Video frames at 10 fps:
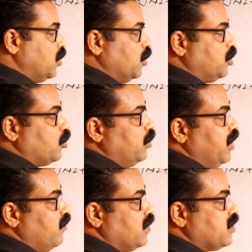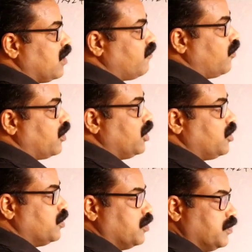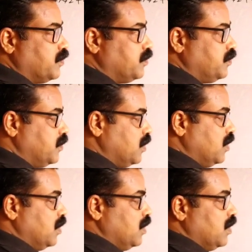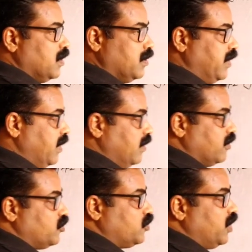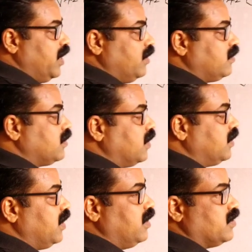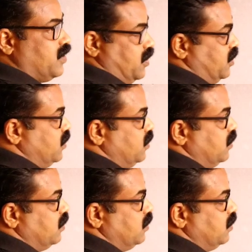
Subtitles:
2 21s are 42, then 3 13s,